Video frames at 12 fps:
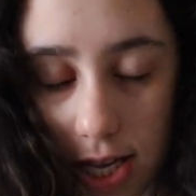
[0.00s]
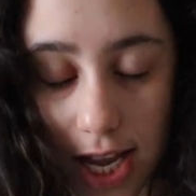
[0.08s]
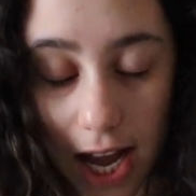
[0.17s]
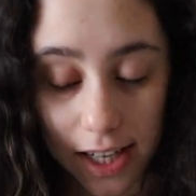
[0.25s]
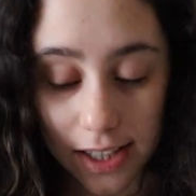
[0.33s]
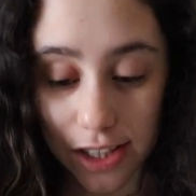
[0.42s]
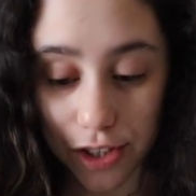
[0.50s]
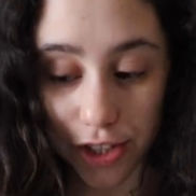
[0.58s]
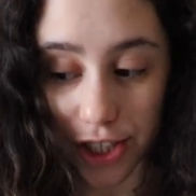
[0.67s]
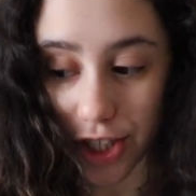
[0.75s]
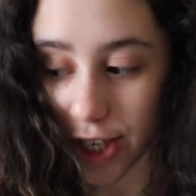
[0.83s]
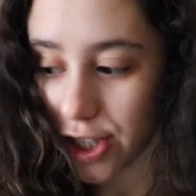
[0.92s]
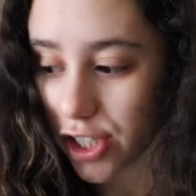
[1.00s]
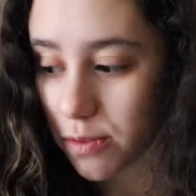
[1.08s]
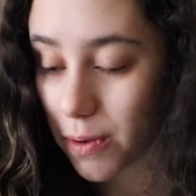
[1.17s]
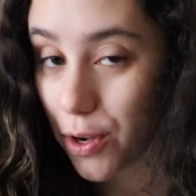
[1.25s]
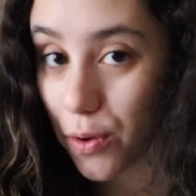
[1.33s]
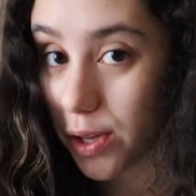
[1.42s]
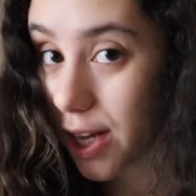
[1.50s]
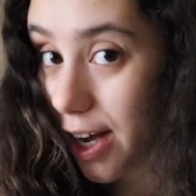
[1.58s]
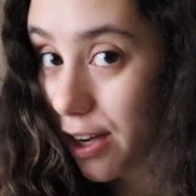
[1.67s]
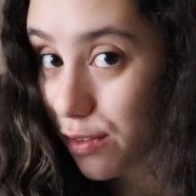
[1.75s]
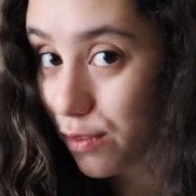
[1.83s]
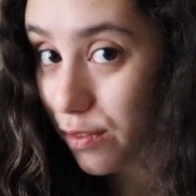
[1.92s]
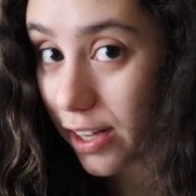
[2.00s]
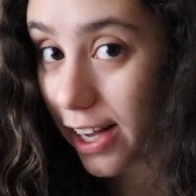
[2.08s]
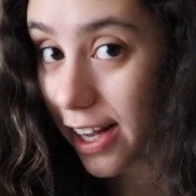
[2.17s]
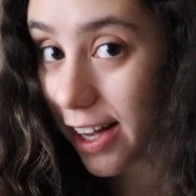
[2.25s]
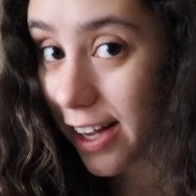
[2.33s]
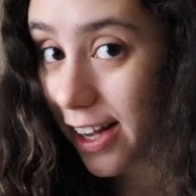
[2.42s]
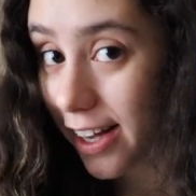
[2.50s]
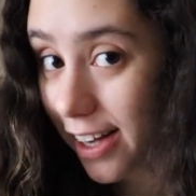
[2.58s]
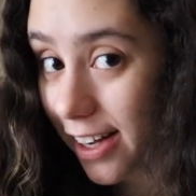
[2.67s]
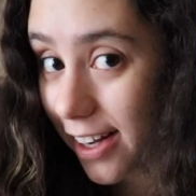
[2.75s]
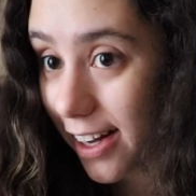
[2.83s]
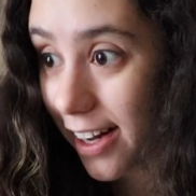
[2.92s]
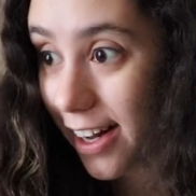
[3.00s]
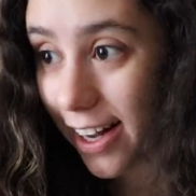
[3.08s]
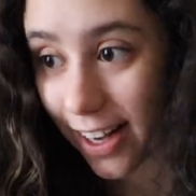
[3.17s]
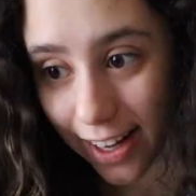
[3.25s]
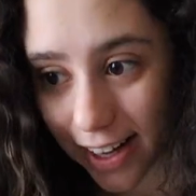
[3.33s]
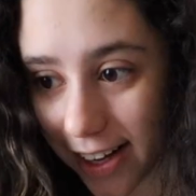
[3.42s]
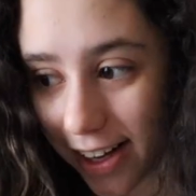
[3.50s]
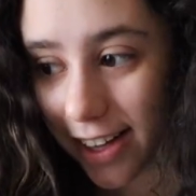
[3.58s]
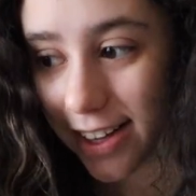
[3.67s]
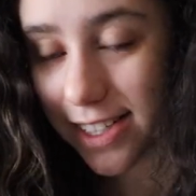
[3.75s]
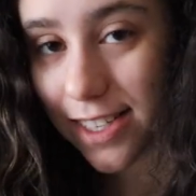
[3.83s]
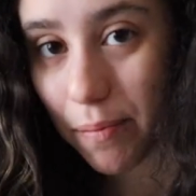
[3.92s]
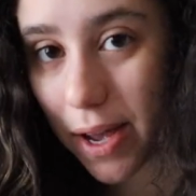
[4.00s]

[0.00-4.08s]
That literally changes my whole life. Like, this is